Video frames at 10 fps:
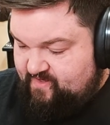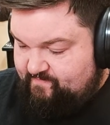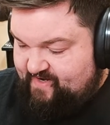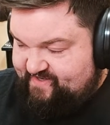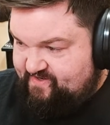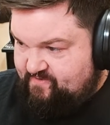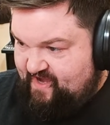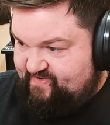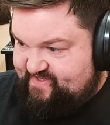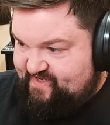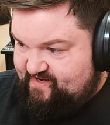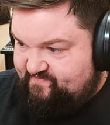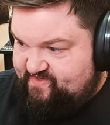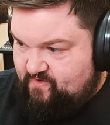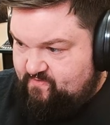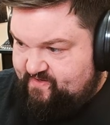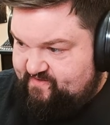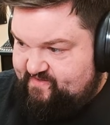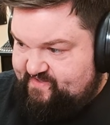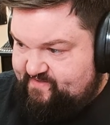But I don't have a set of
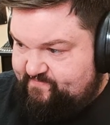tokens.